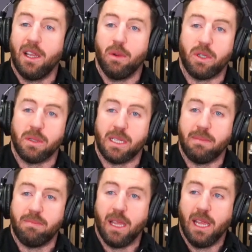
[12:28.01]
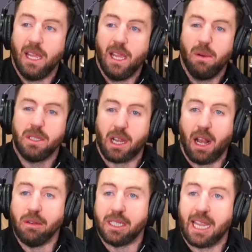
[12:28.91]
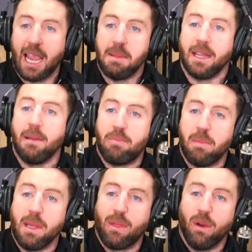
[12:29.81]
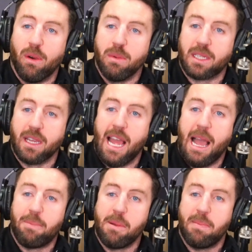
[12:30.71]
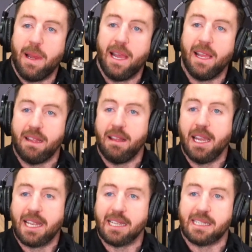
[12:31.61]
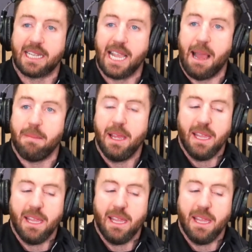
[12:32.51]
which was a closer game than I probably thought was going to happen, but I guess the gap...